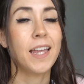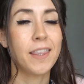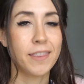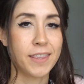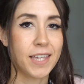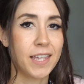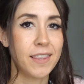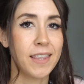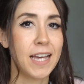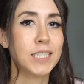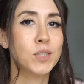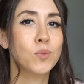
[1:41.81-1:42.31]
and
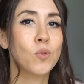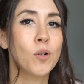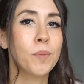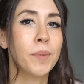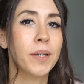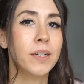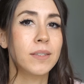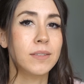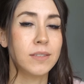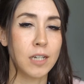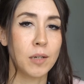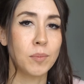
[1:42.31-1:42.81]
then that's where I'm
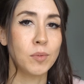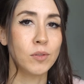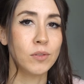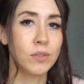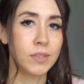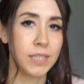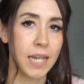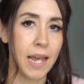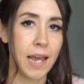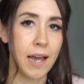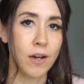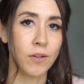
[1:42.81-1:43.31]
gonna double
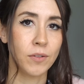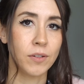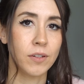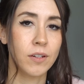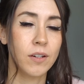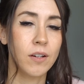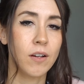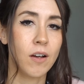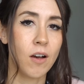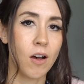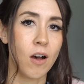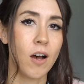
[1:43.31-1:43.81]
down
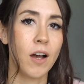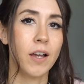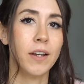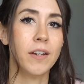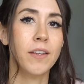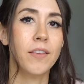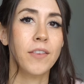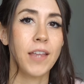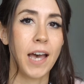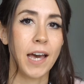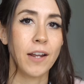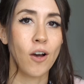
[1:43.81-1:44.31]

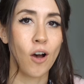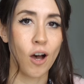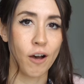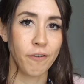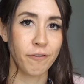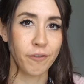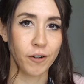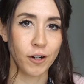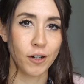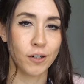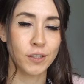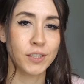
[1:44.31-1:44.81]
on that
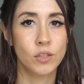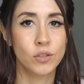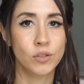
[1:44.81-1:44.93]
offer.